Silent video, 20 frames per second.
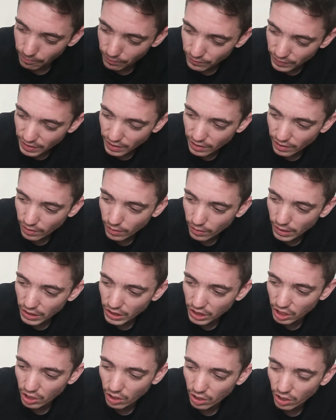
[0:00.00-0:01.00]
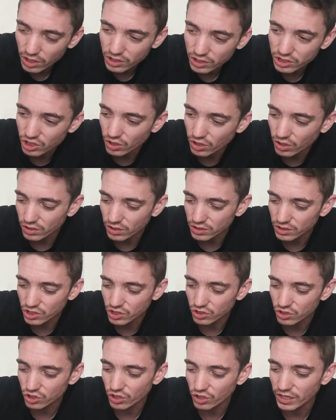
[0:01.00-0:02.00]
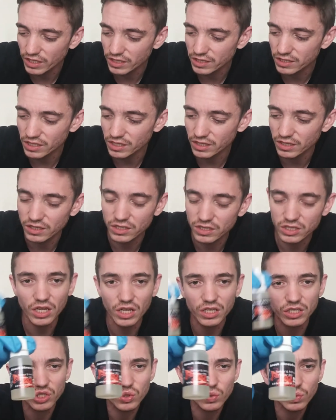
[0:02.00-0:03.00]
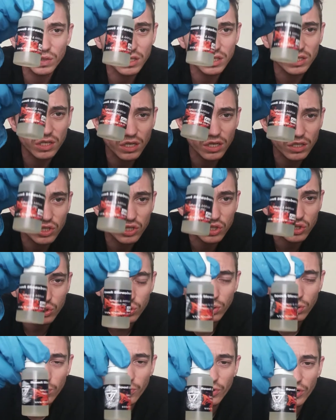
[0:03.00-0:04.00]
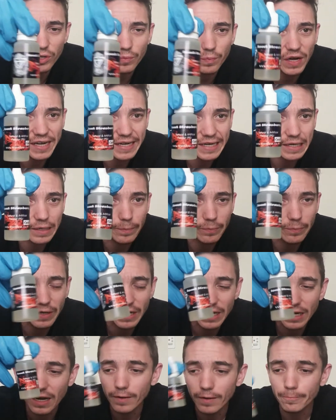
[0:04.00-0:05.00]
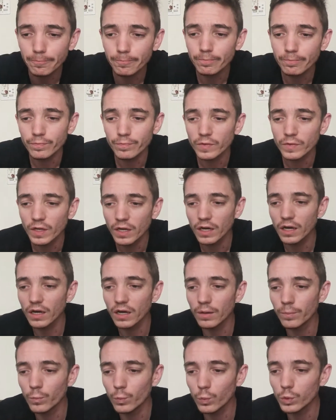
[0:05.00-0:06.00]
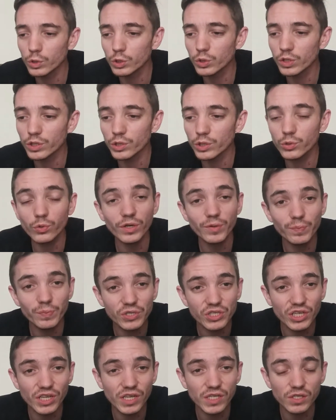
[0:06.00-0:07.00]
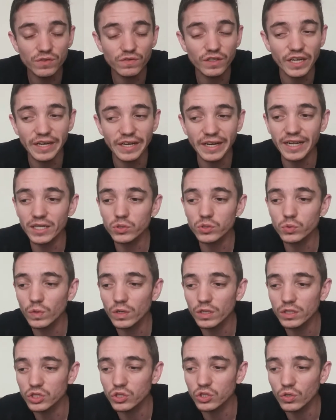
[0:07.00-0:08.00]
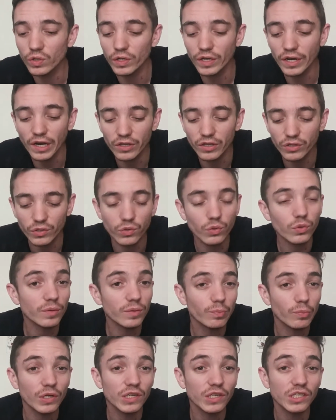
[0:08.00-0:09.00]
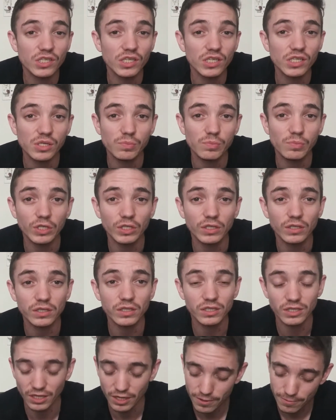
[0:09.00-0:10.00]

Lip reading: Now the last concentrate is Sweet Strawberry by Capella. We're doing 3% of that as well, so another 3.6 mils.